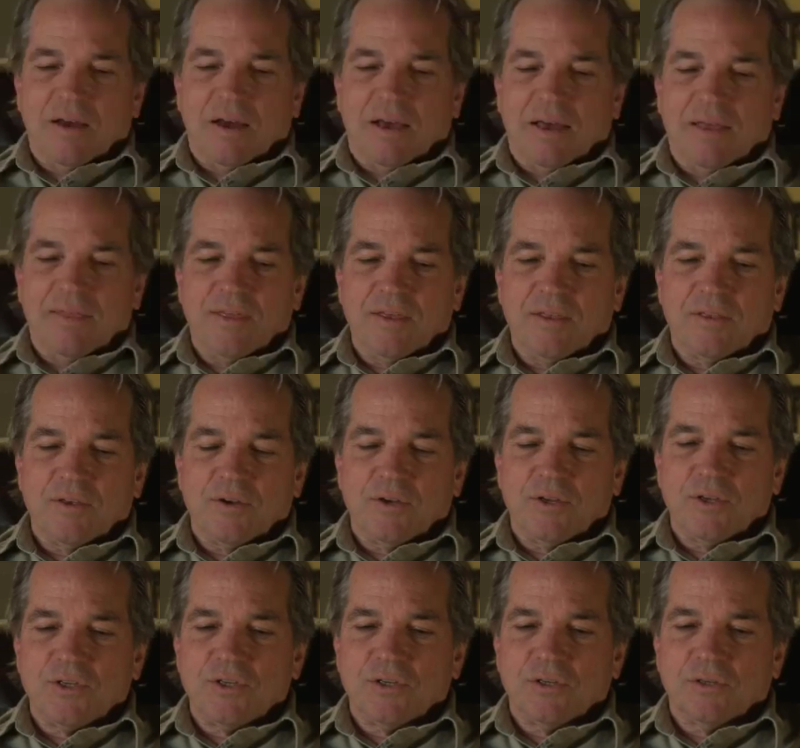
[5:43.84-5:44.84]
I think that
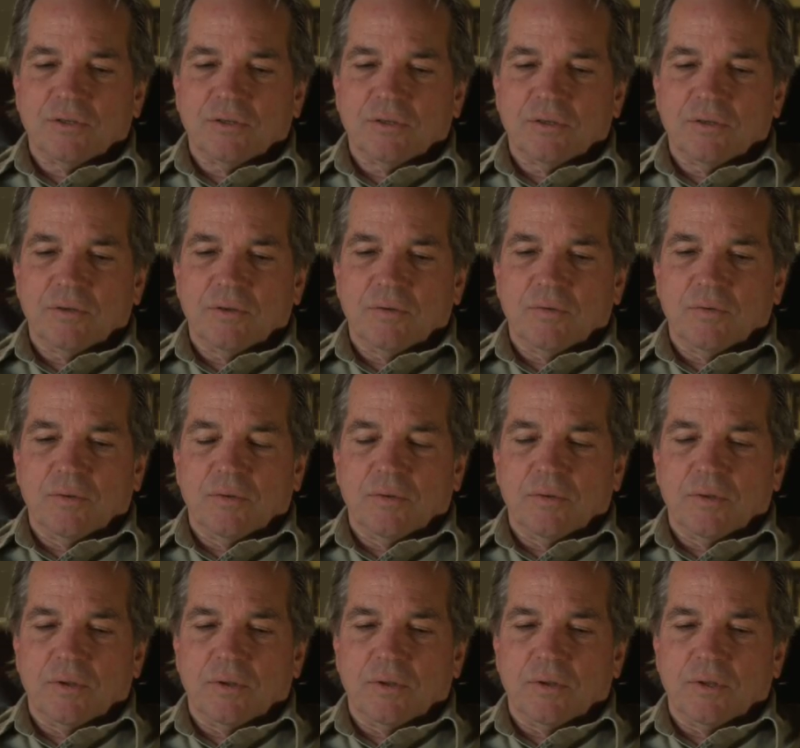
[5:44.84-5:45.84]

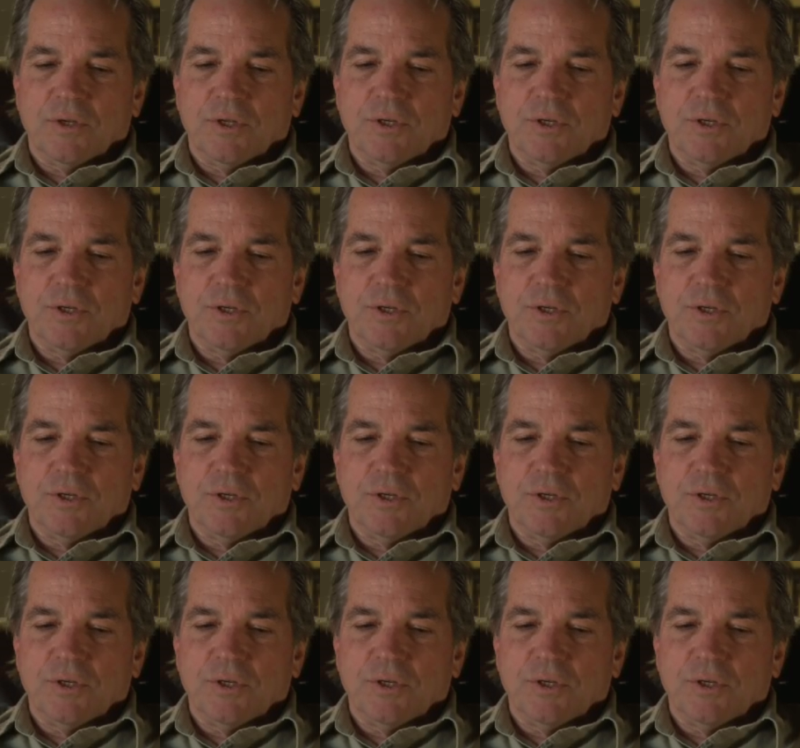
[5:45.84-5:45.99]
the